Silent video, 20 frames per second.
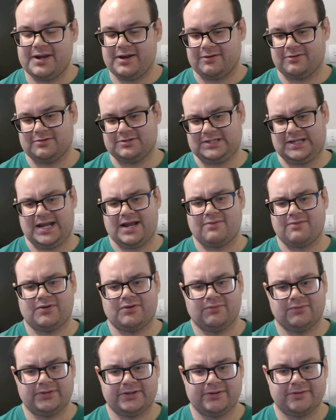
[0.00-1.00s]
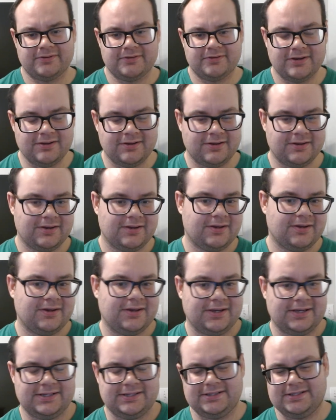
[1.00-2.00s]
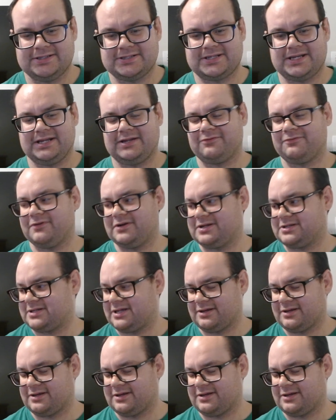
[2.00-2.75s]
Power Girl's like, "I'm gonna go in there." And this kid's funny.